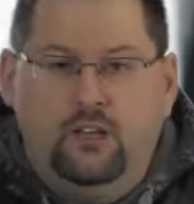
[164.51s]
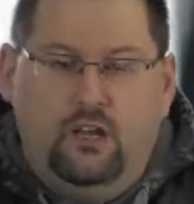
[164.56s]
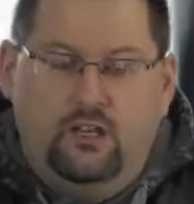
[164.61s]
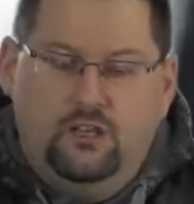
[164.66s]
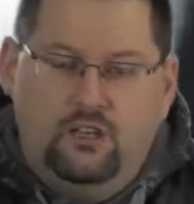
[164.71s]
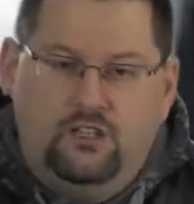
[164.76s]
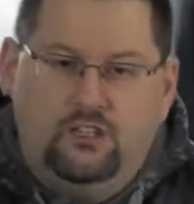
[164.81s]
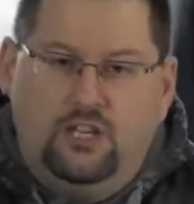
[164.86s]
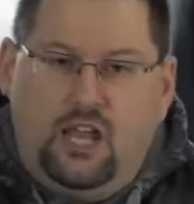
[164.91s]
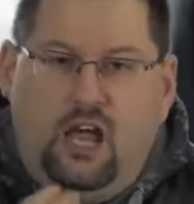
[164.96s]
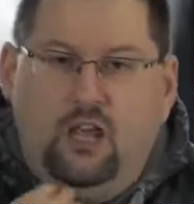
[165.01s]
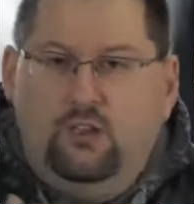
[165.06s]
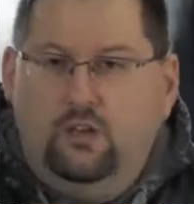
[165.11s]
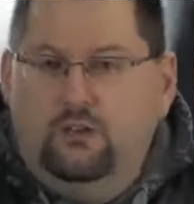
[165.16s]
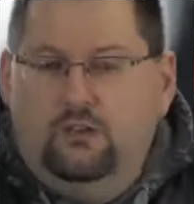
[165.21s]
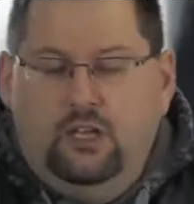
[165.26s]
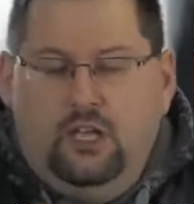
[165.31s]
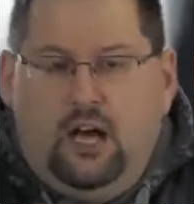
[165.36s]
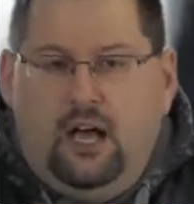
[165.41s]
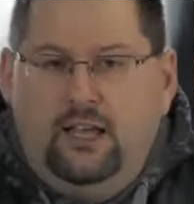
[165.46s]
You can just
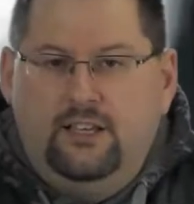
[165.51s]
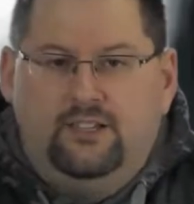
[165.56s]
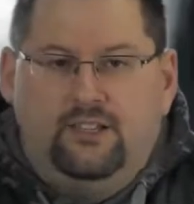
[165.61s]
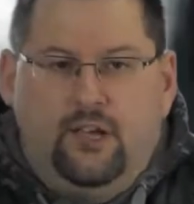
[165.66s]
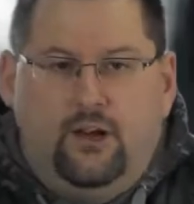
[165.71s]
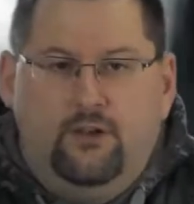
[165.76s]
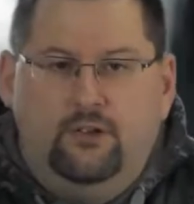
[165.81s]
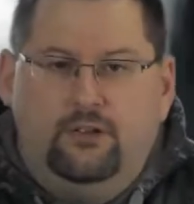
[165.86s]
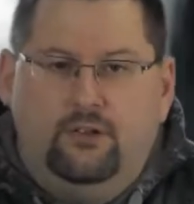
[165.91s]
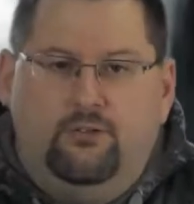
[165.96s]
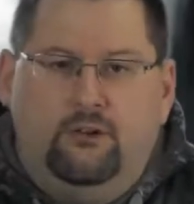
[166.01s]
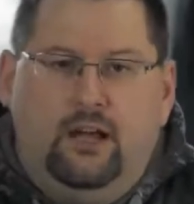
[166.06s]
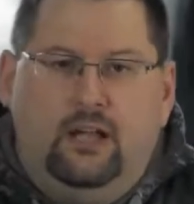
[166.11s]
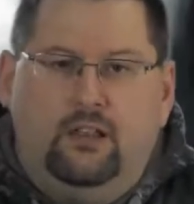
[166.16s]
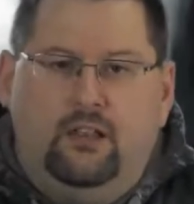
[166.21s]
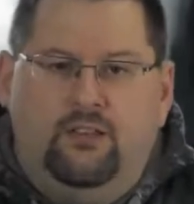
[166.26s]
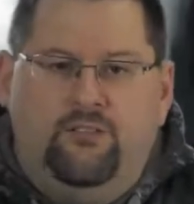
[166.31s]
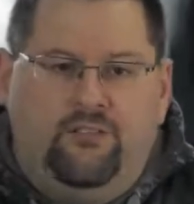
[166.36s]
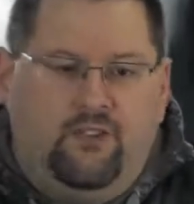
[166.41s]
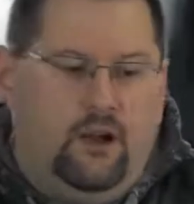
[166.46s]
download the ISO
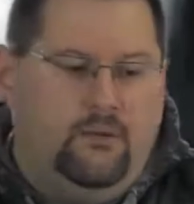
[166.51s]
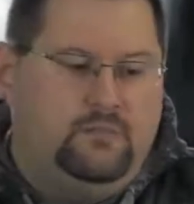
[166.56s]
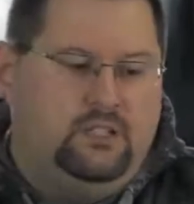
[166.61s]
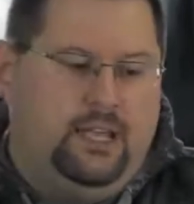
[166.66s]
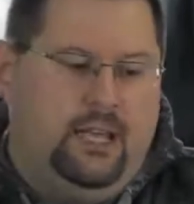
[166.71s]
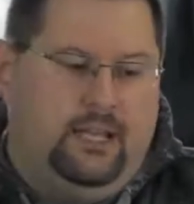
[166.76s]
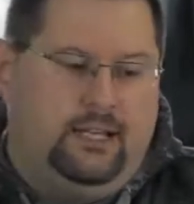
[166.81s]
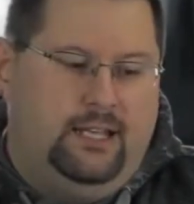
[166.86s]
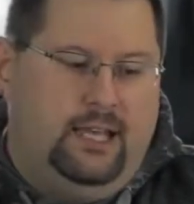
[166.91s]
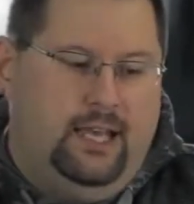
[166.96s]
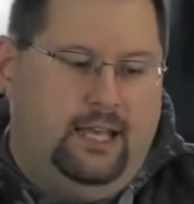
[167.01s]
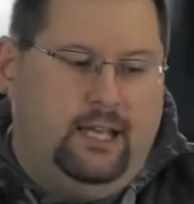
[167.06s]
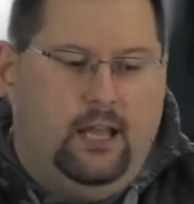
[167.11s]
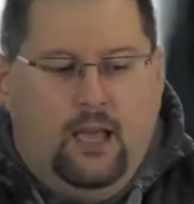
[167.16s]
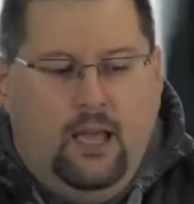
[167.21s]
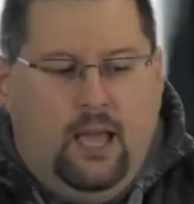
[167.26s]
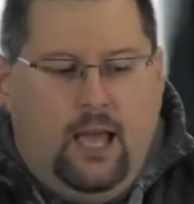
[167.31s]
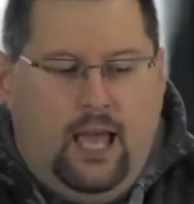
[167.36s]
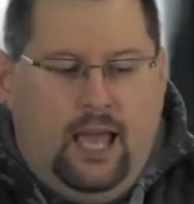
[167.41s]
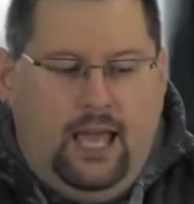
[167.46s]
directly from TechNet
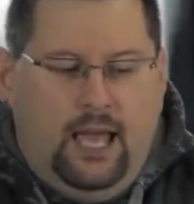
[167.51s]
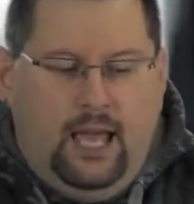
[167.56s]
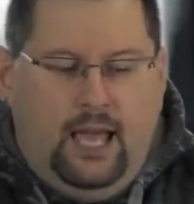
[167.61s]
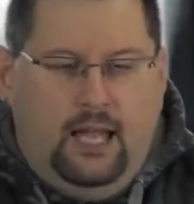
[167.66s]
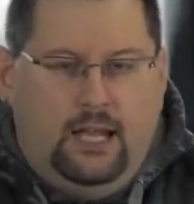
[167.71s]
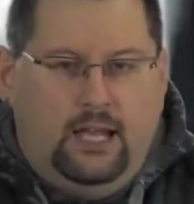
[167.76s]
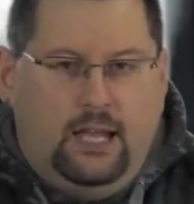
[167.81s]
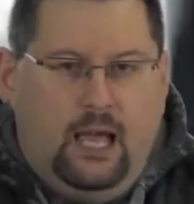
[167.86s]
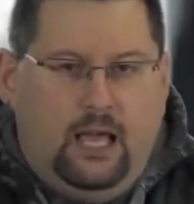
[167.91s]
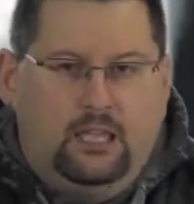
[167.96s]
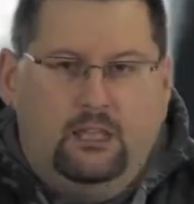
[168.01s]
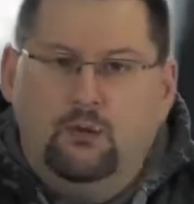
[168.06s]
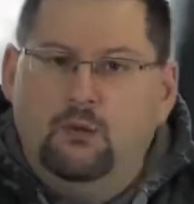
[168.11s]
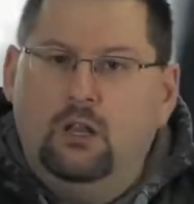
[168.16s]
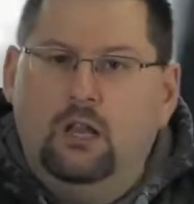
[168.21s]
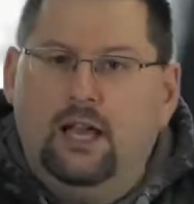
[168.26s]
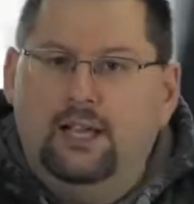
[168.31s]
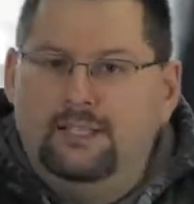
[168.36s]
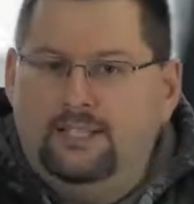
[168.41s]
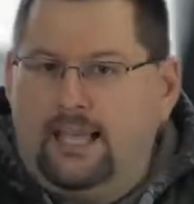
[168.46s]
and
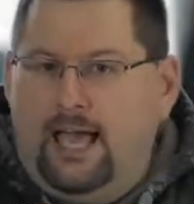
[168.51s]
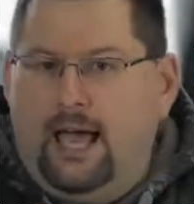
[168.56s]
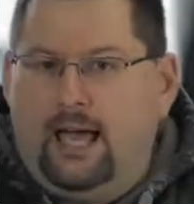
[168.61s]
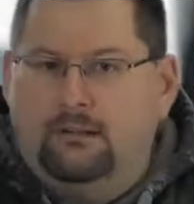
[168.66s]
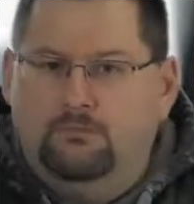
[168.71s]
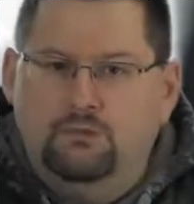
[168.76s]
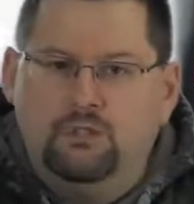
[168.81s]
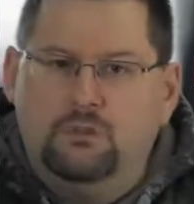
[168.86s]
utilize that.